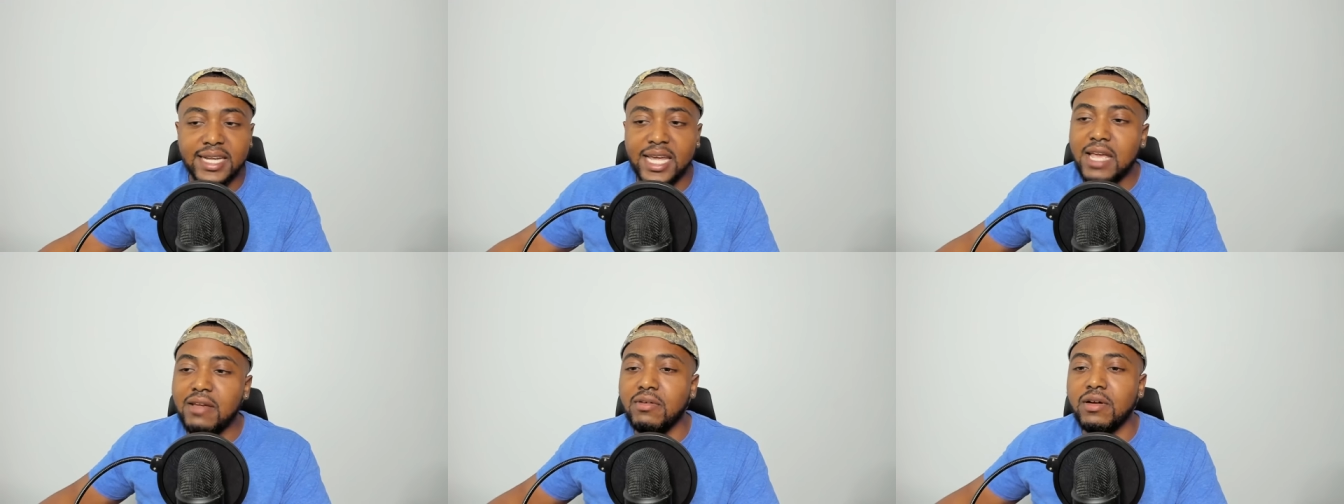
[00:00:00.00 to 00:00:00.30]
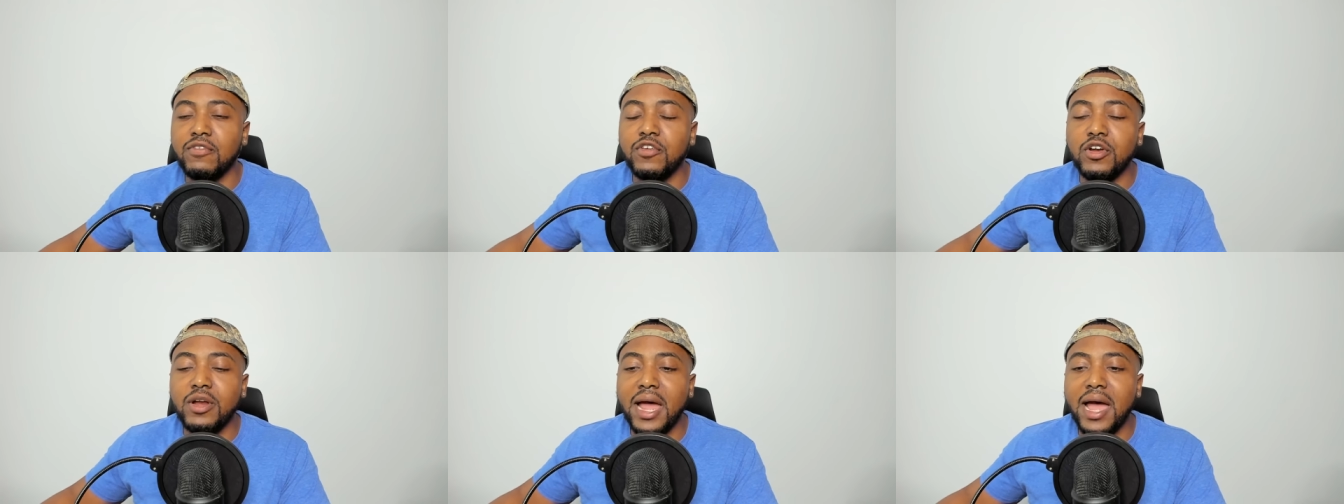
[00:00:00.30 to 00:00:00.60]
Even
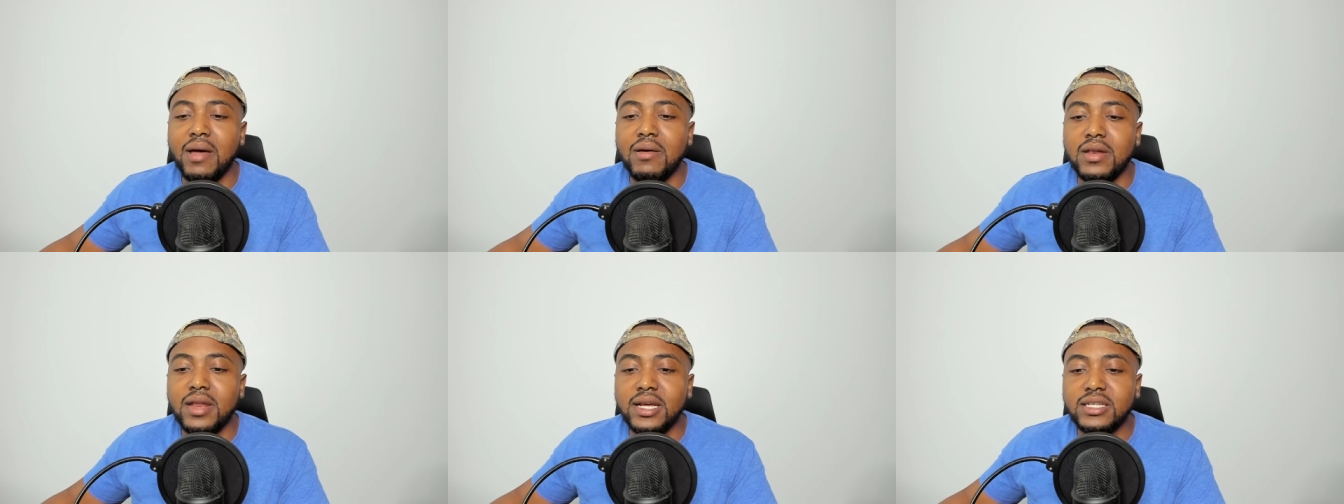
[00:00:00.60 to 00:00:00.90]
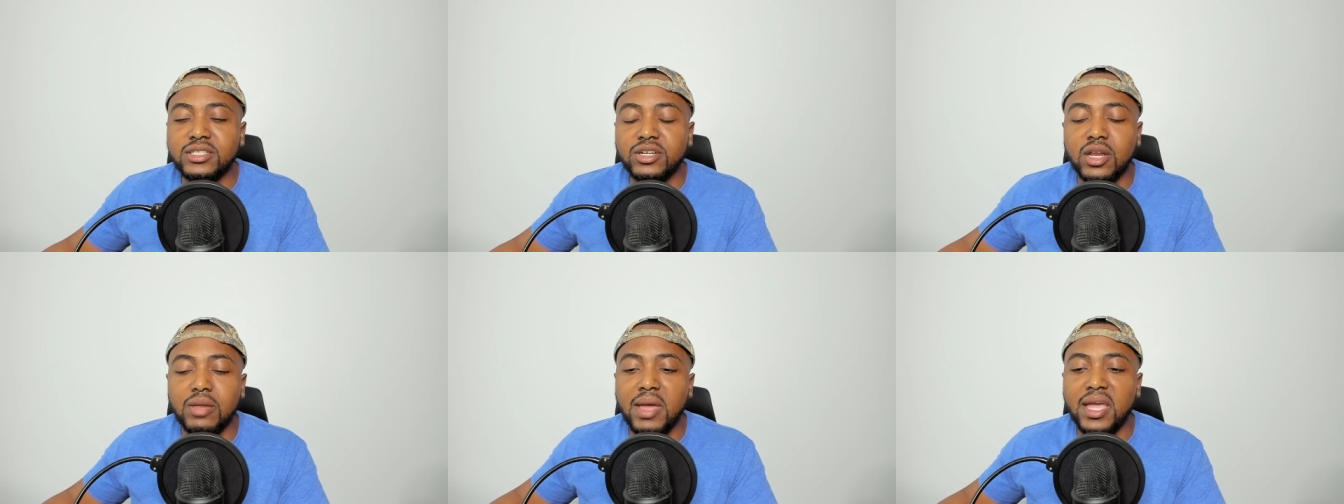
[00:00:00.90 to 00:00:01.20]
if you're not
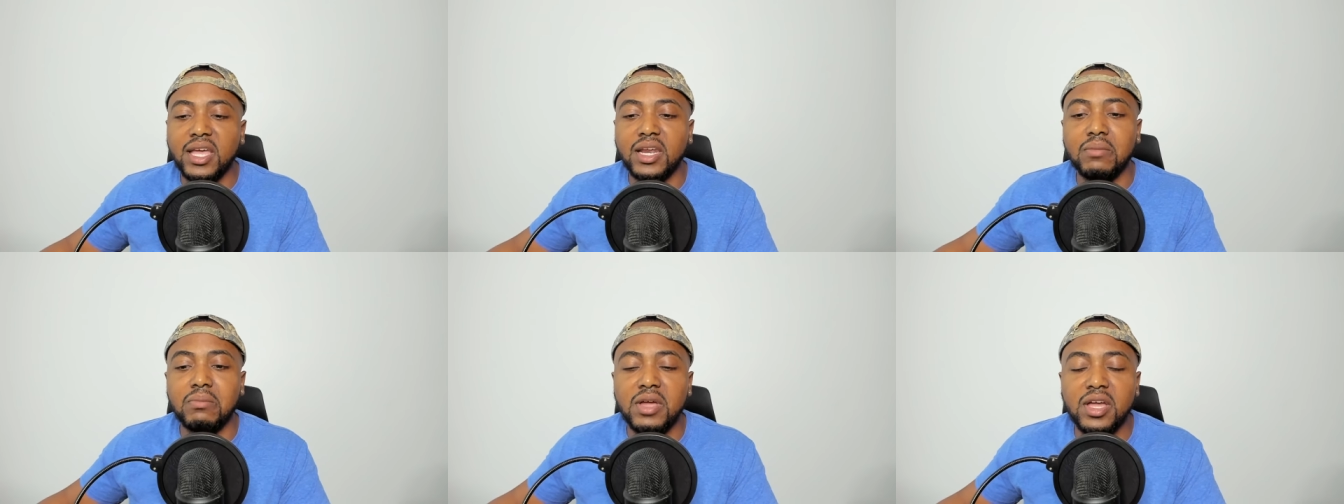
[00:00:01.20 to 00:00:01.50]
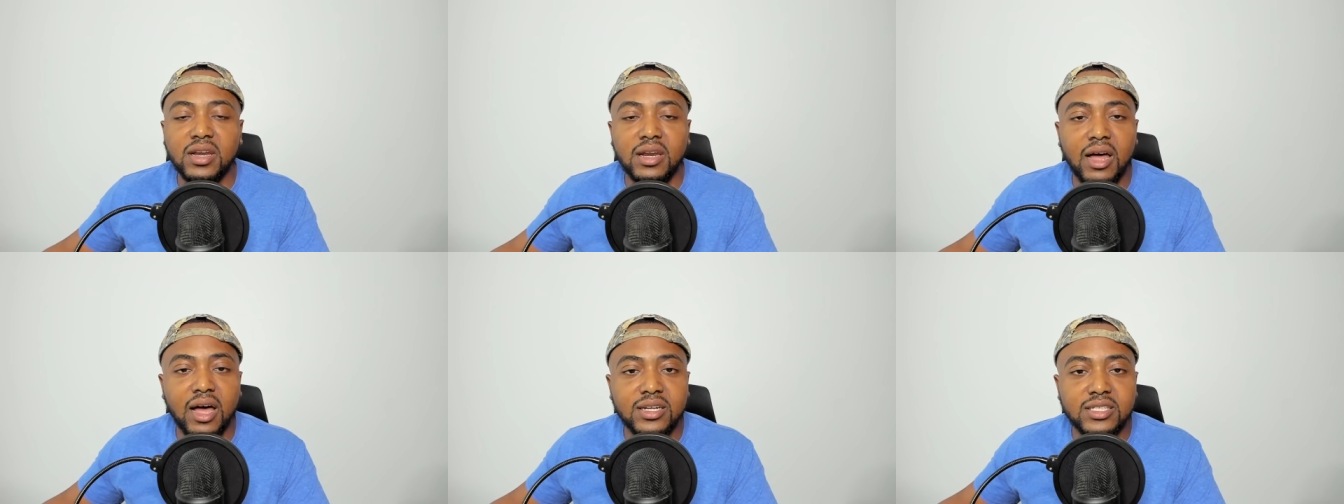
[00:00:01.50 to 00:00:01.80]
necessarily making a
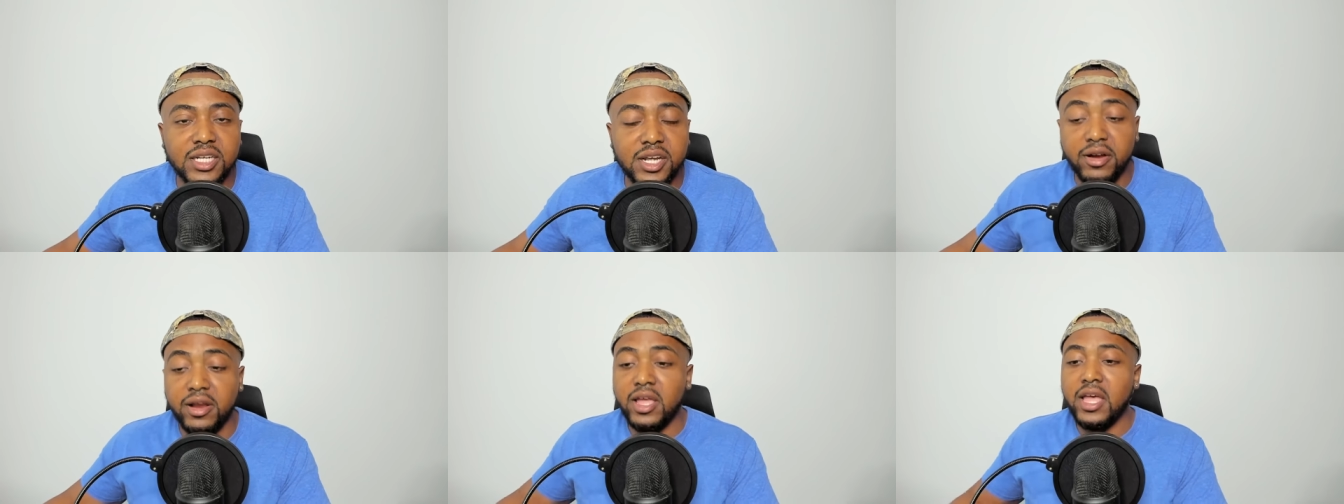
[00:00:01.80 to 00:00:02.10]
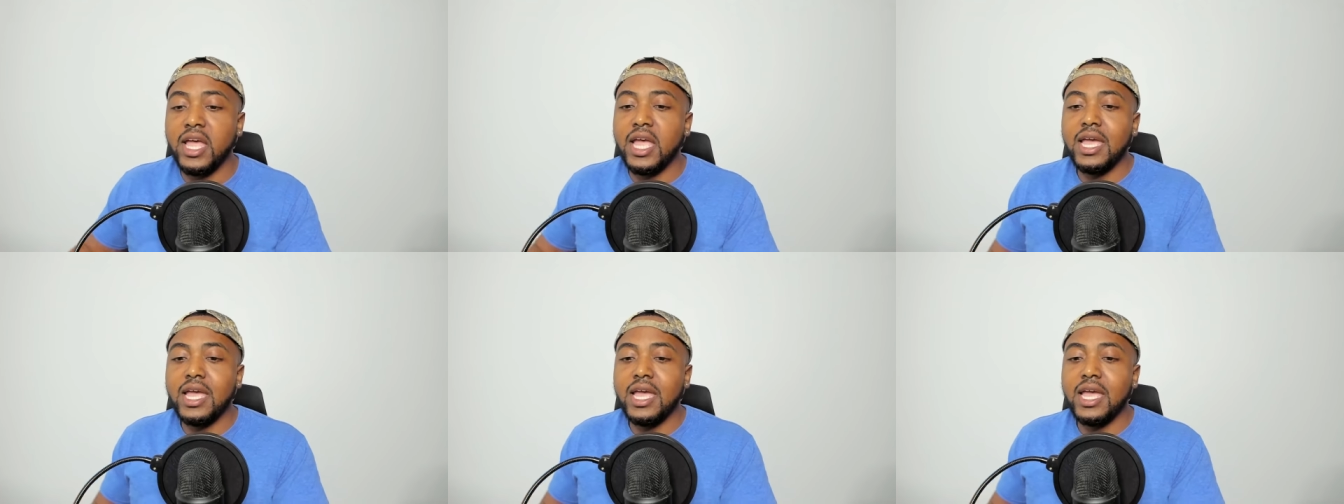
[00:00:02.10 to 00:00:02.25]
million dollars a year,